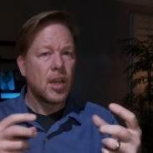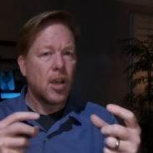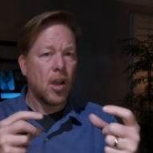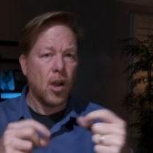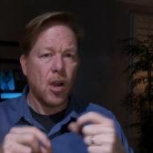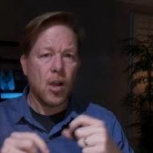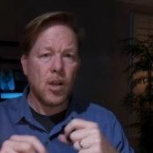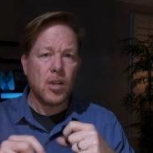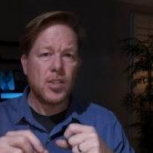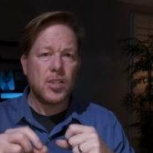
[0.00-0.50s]

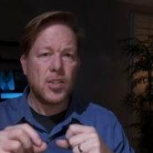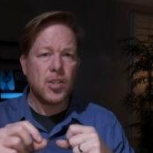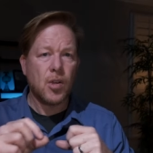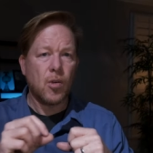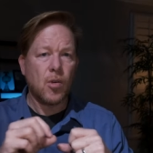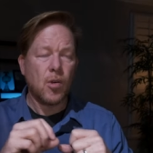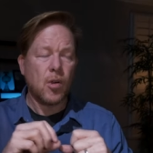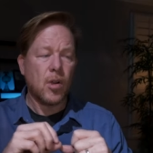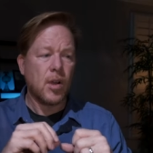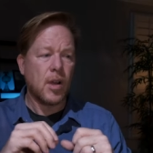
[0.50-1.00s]
harsh,
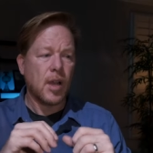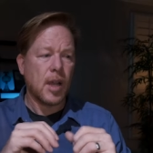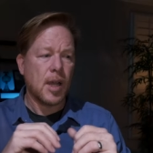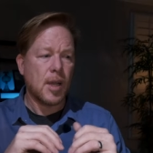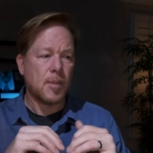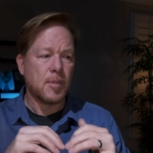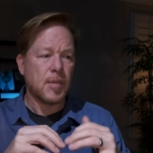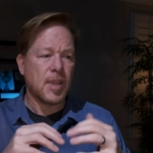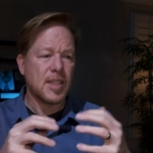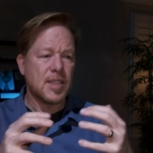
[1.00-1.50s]

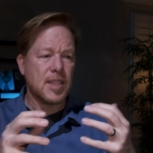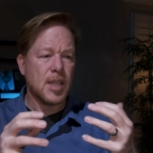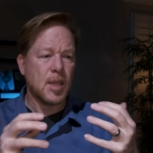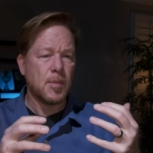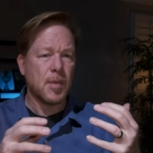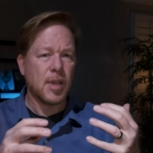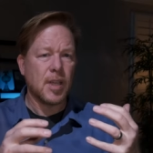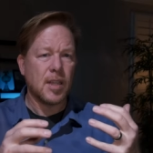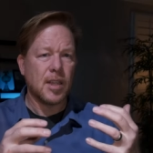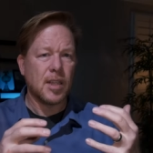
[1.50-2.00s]
or they
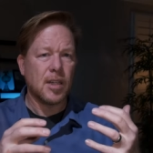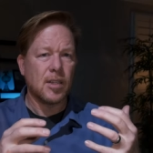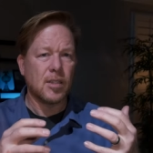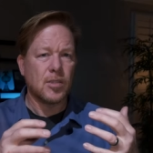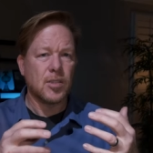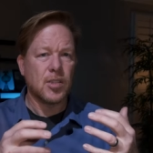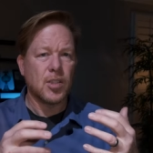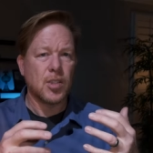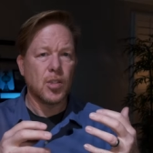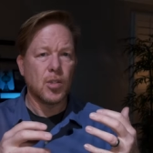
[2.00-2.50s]
seem a
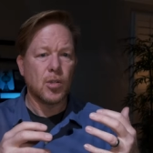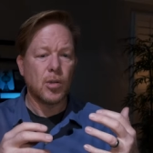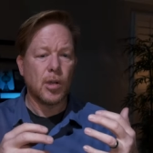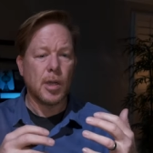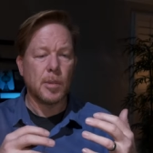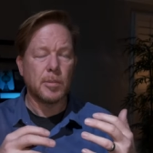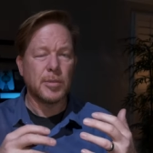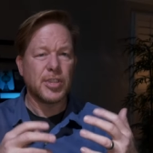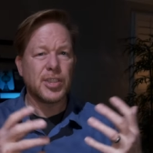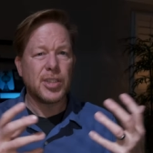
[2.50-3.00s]
little too
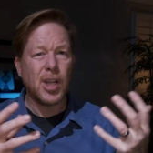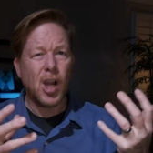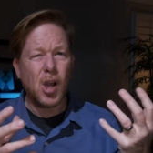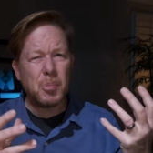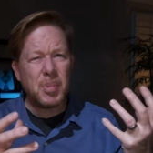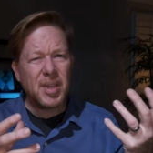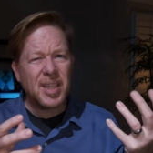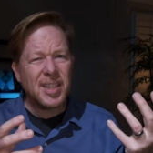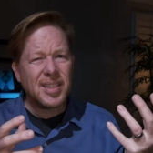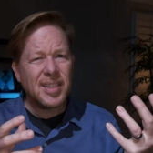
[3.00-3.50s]

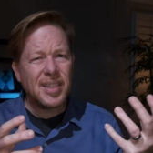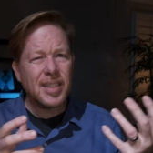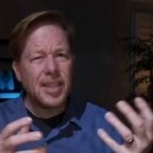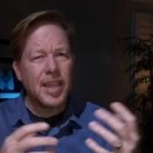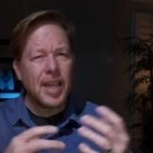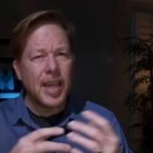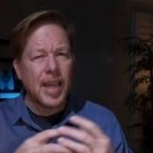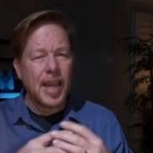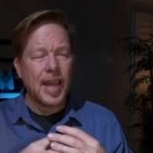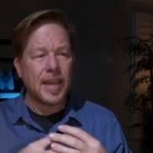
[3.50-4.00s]
sharpened.
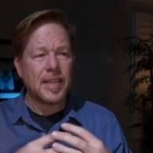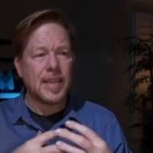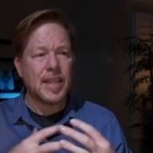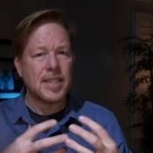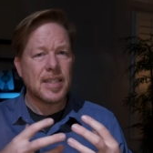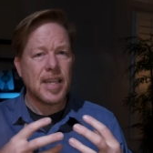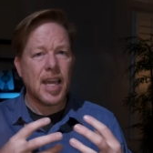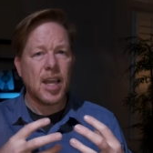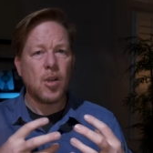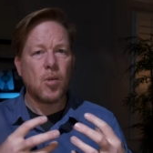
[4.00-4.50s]
And
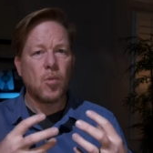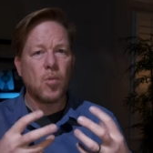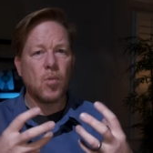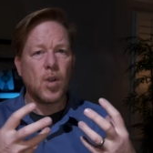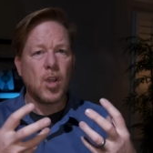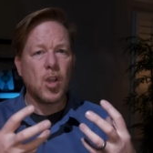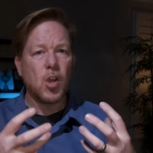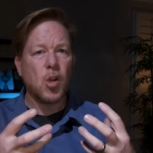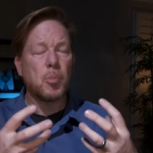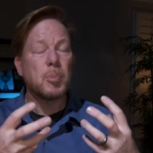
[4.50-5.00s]
this had a
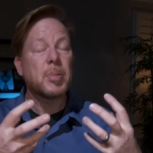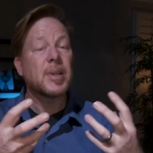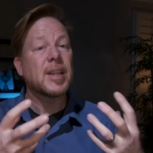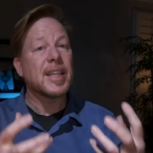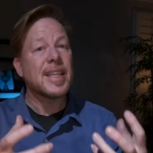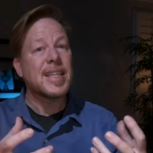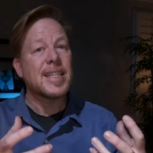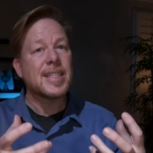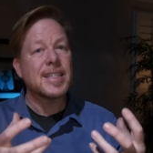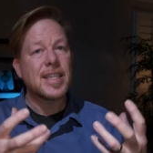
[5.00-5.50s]
real
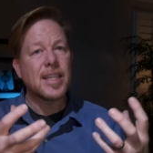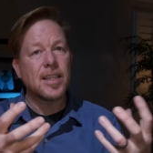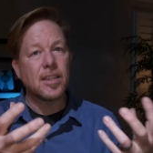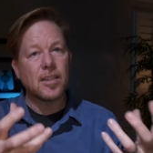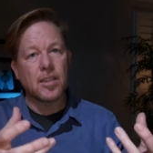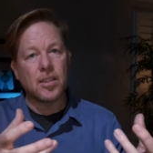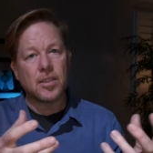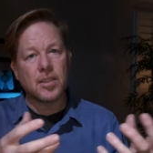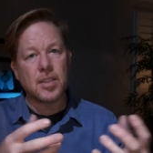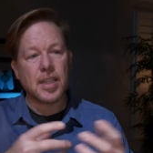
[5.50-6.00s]
pleasing
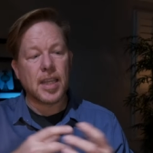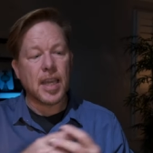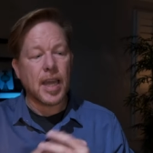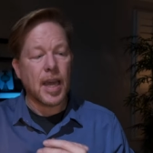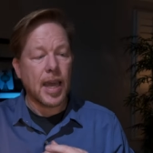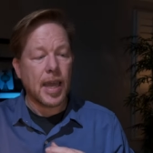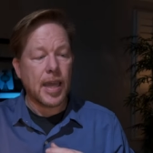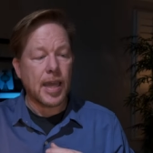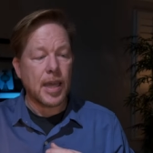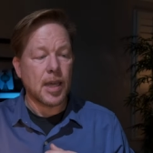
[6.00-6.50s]
look to the
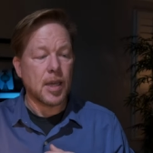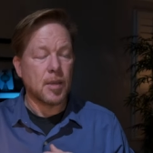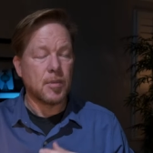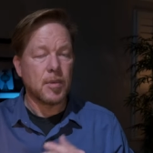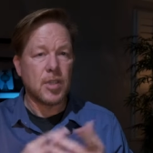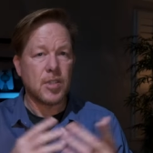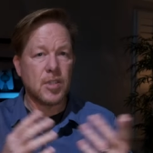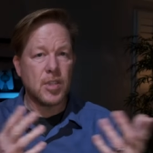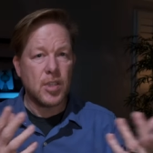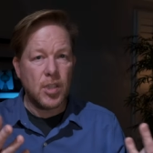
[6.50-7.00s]
eye.
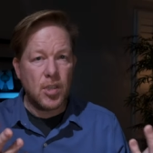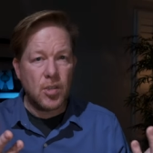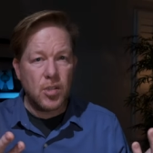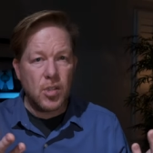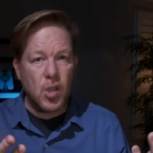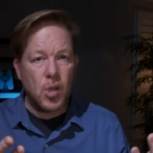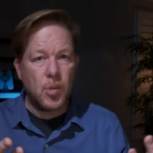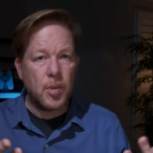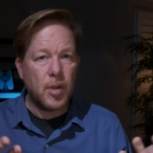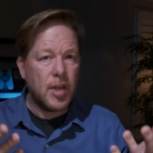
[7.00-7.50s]
There's a
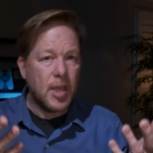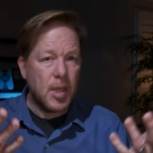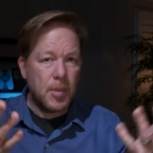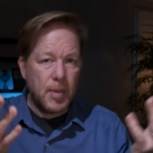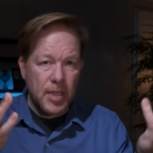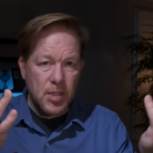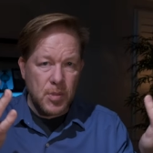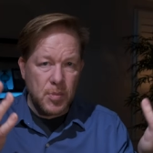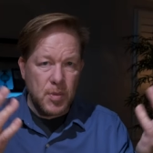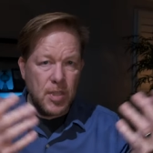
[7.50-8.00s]
YouTuber, he
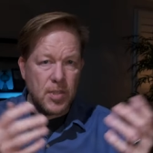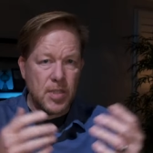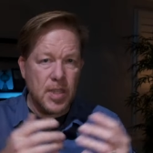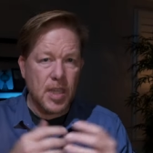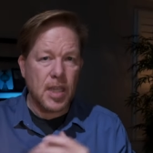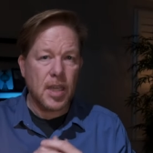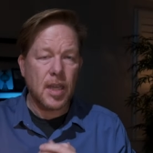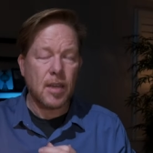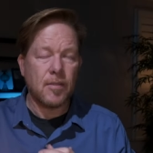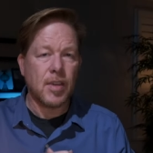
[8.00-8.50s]
makes
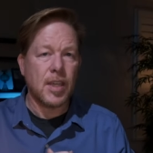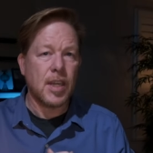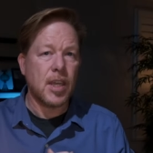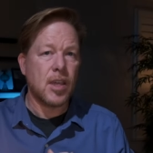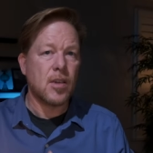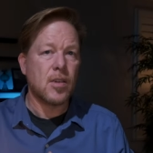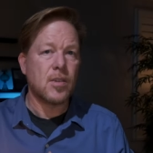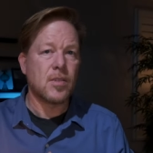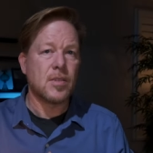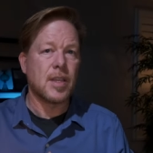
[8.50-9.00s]
music
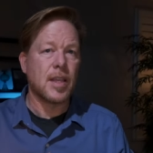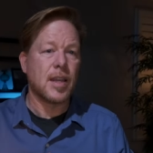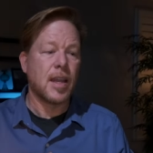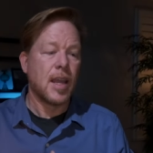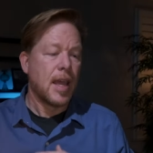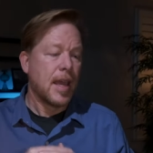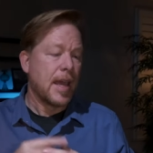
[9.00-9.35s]
videos, and